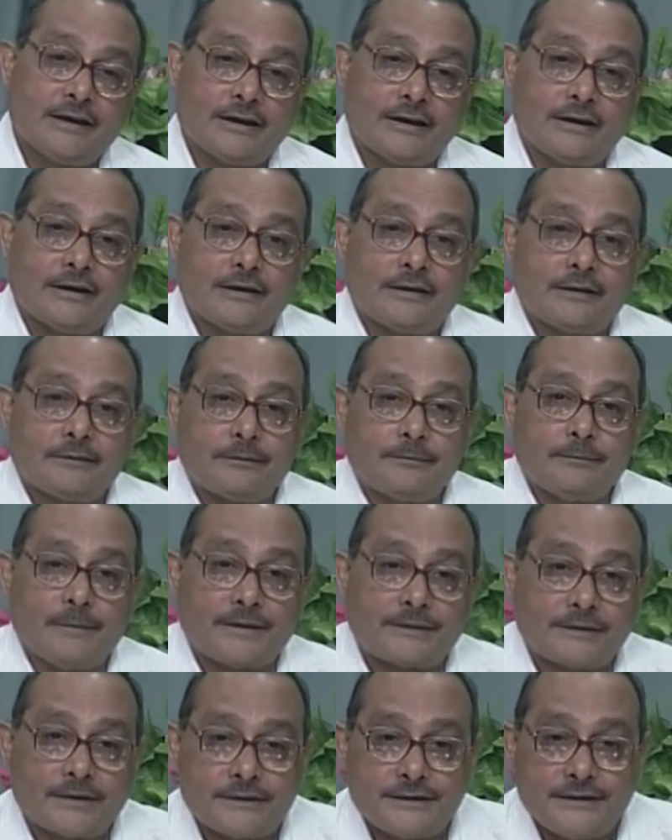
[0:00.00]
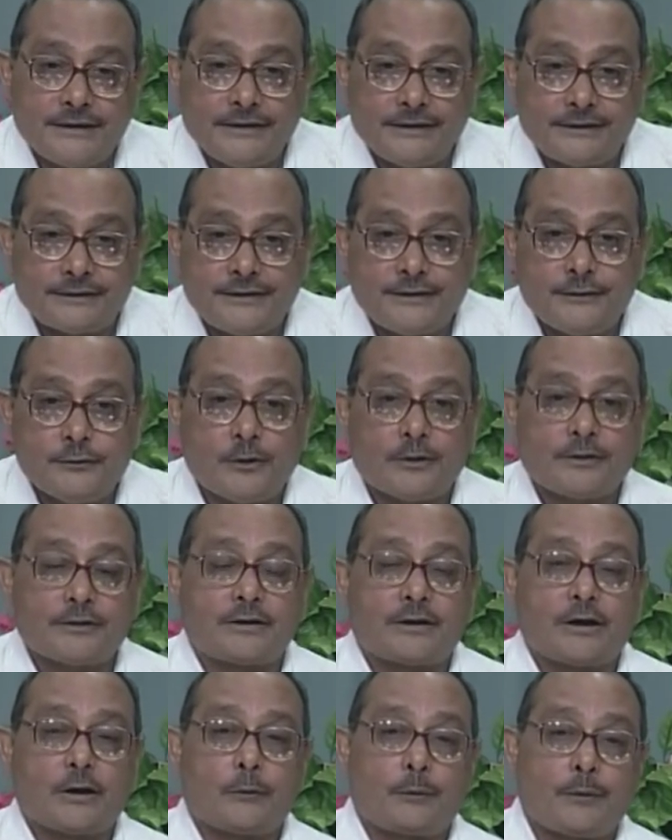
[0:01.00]
uh, messages, yes. they
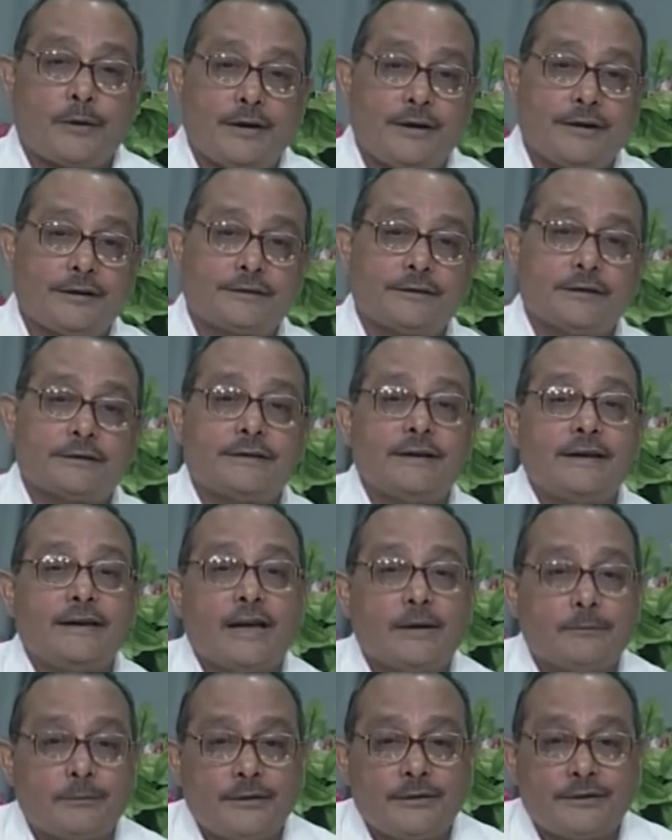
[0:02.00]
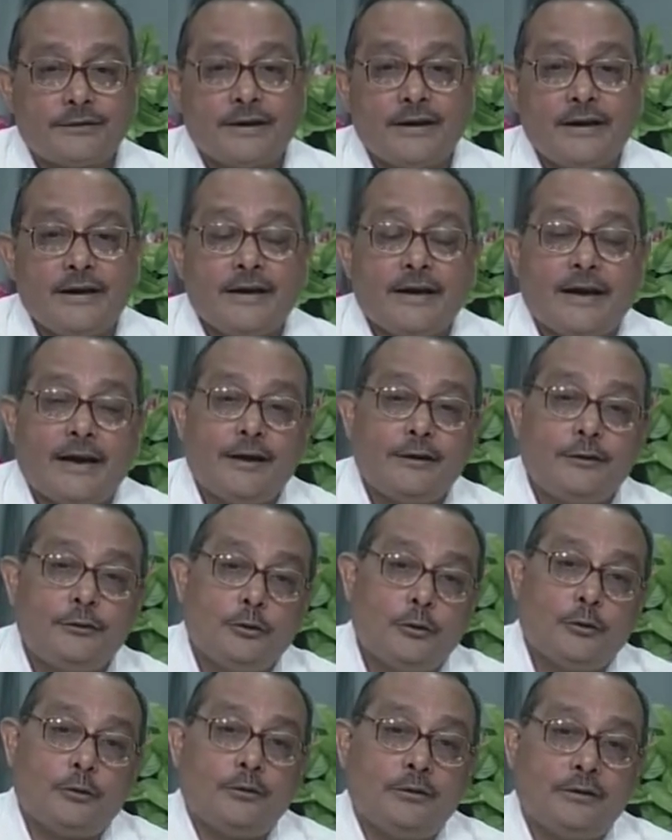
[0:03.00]
don't confess, nothing happens. And
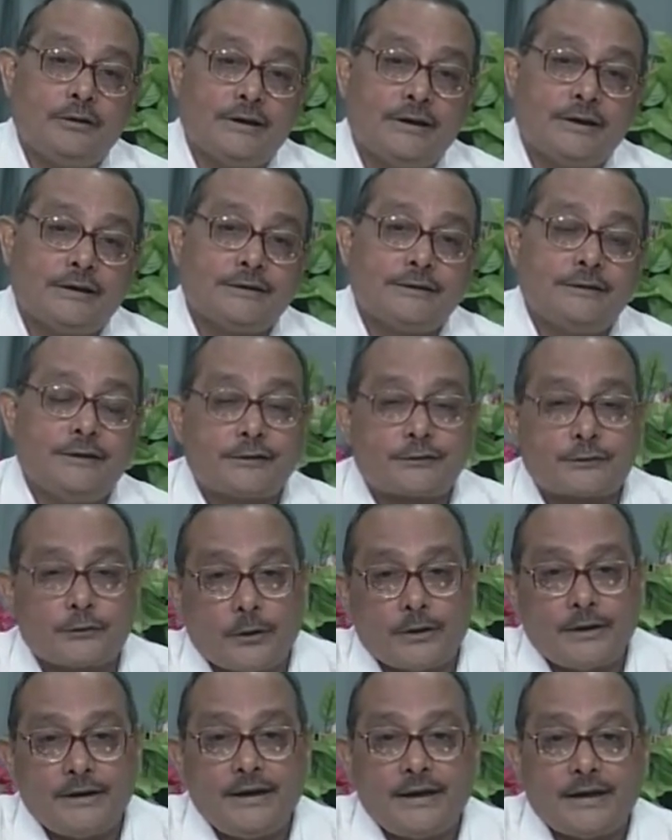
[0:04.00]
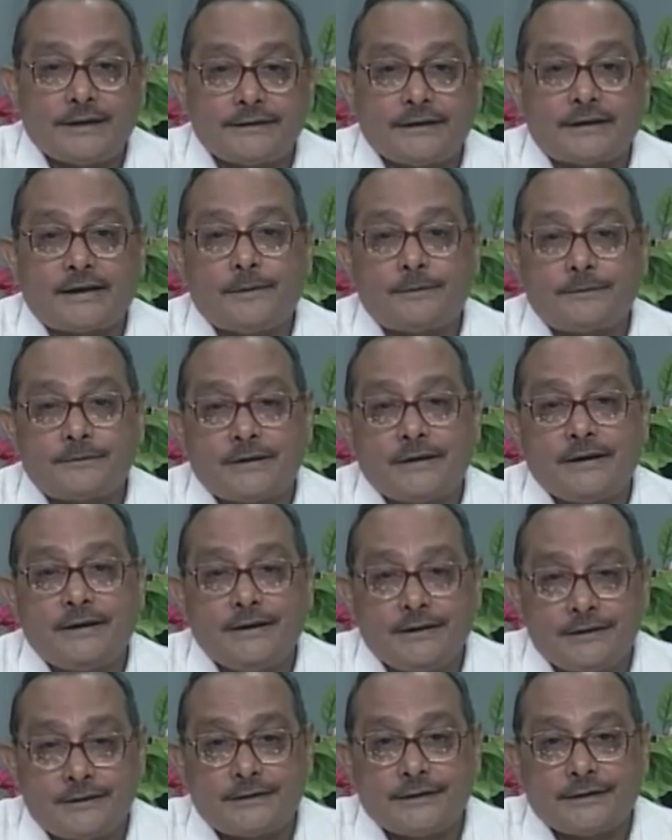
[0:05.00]
though the story has a capturing
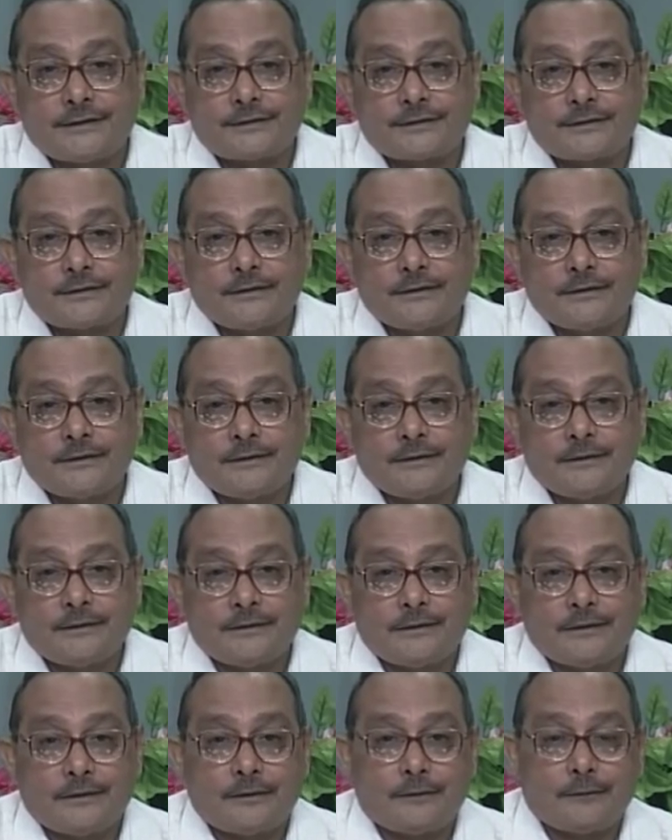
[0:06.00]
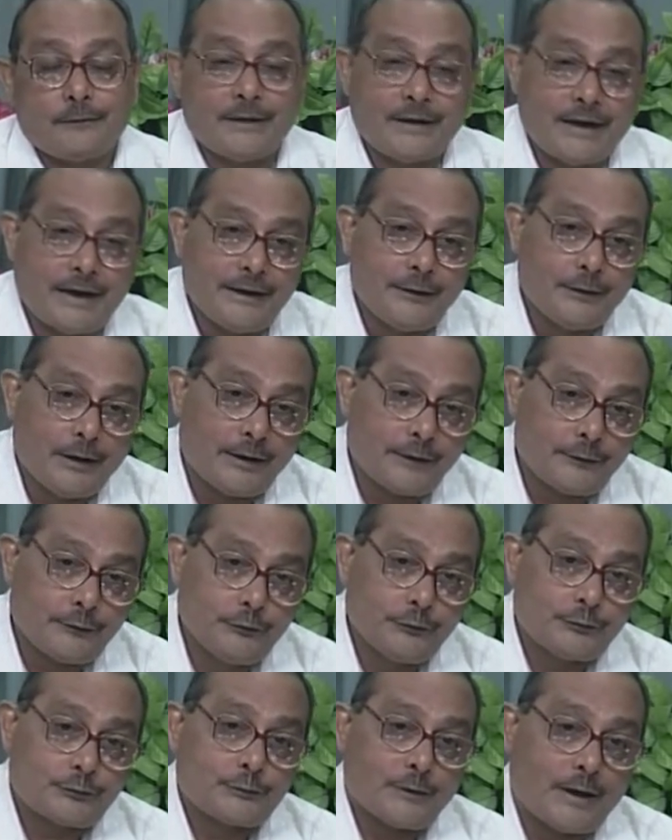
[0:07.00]
interest. Yes. When I
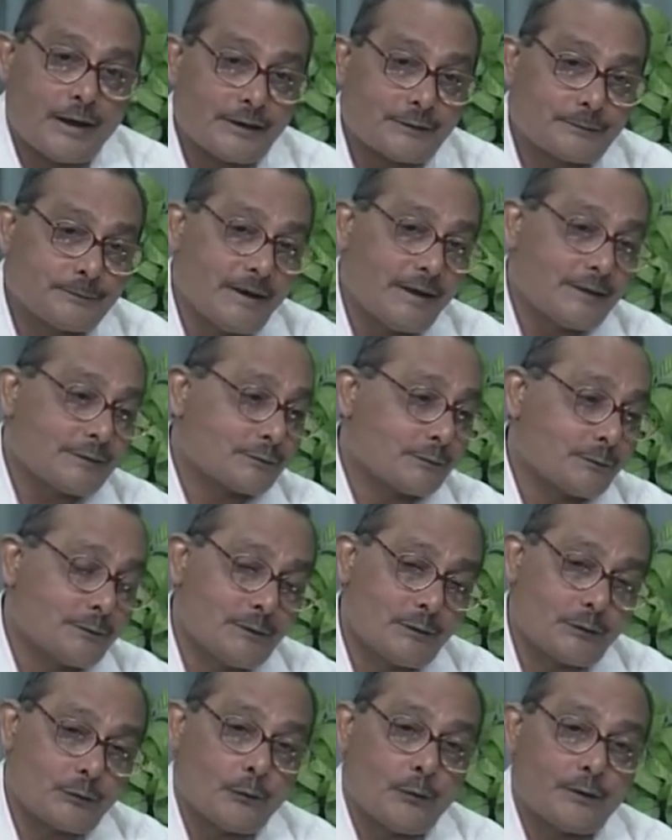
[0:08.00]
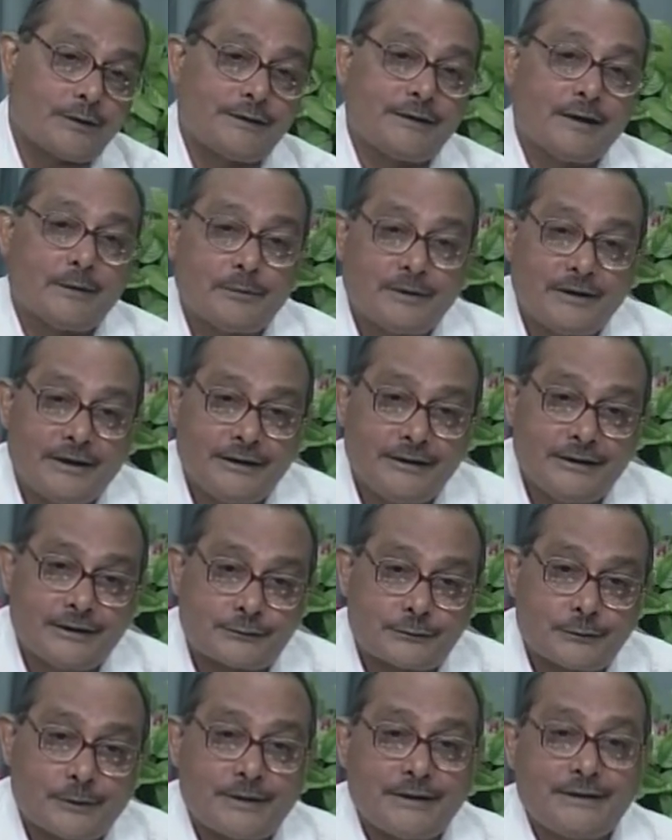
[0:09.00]
used to ask my students what is happening in the
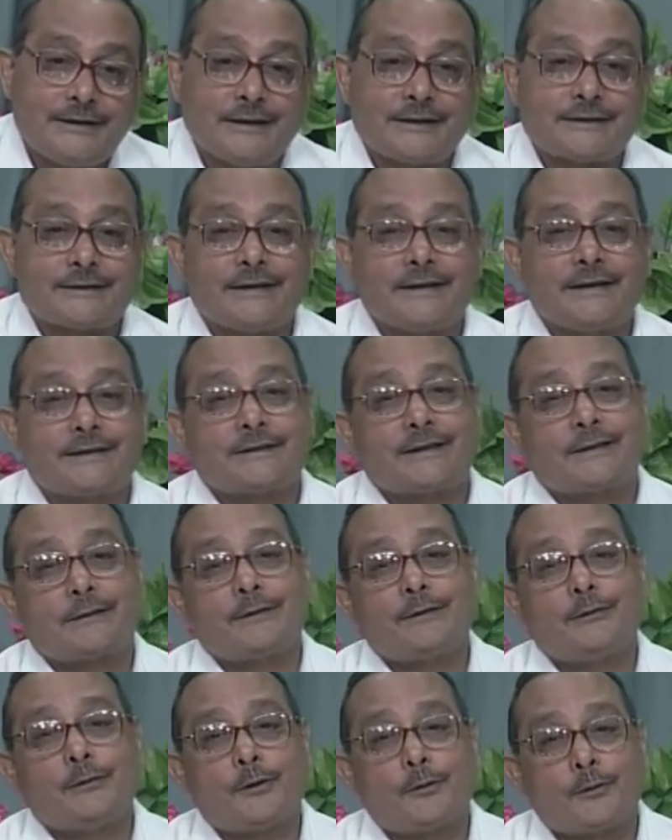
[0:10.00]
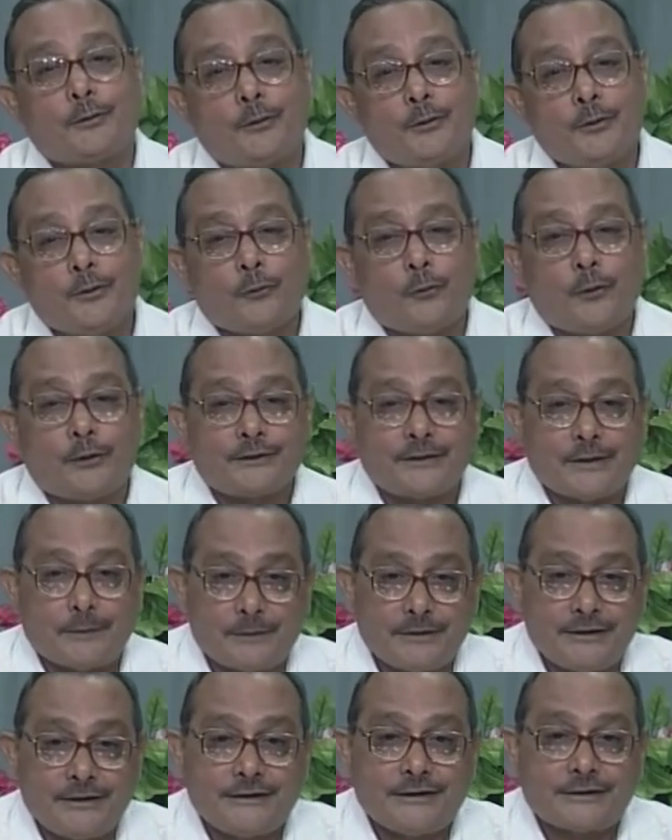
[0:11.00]
story, they say, sir, we don't know what is
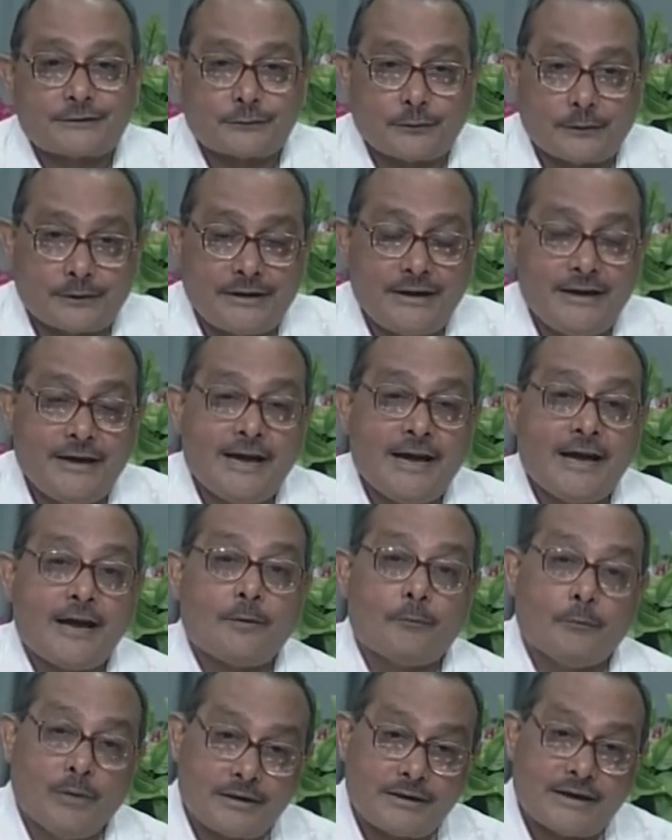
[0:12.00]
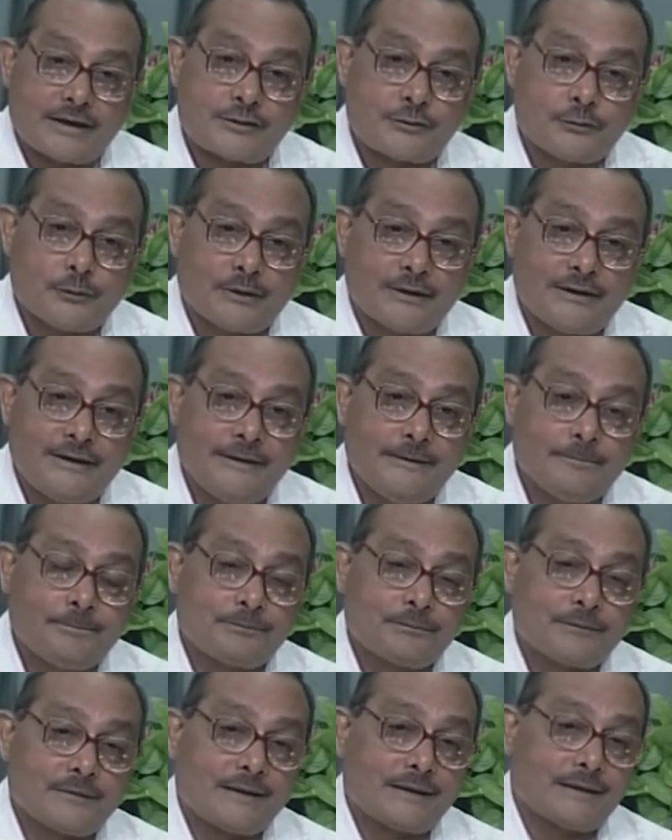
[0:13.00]
happening in the story. But actually,
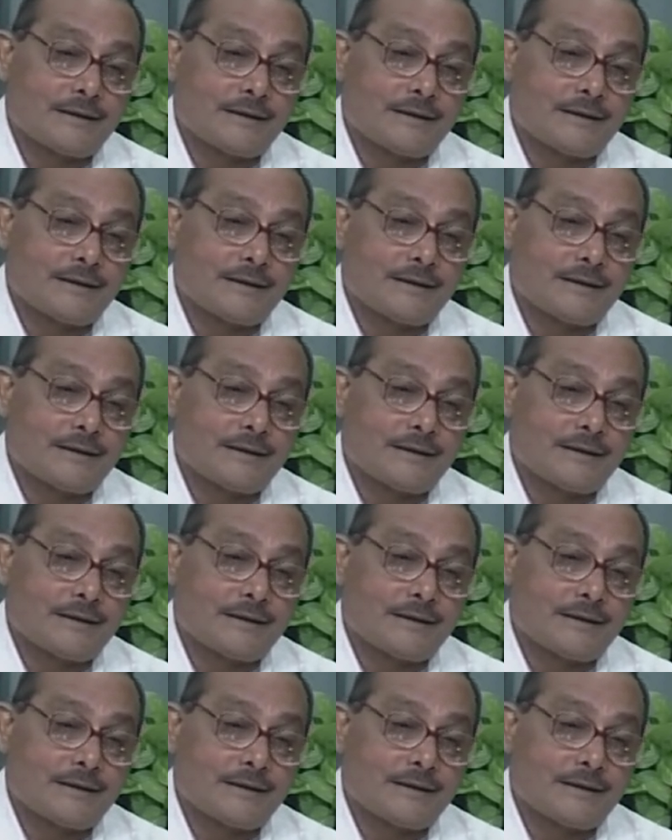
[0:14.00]
okay.